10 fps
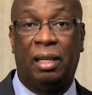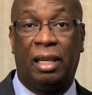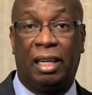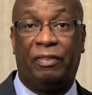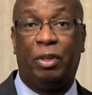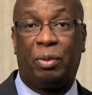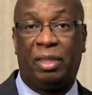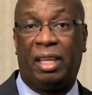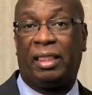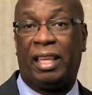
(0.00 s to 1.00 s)
If you
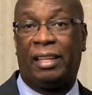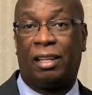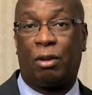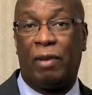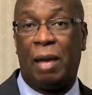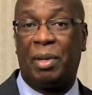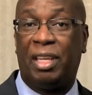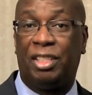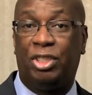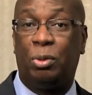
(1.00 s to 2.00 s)
think that a crime
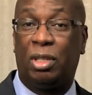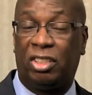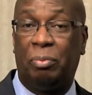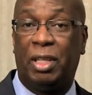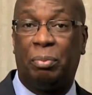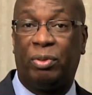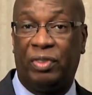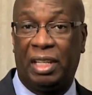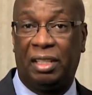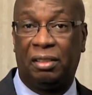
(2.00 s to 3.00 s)
against you could have been
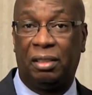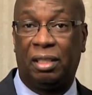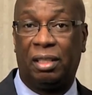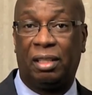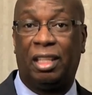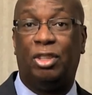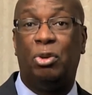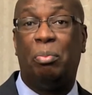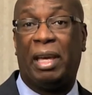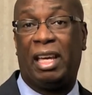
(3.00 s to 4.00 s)
prevented, then you
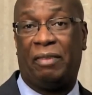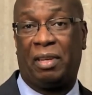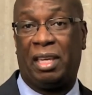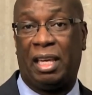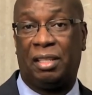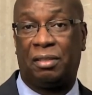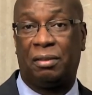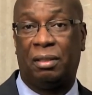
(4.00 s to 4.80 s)
may have a case.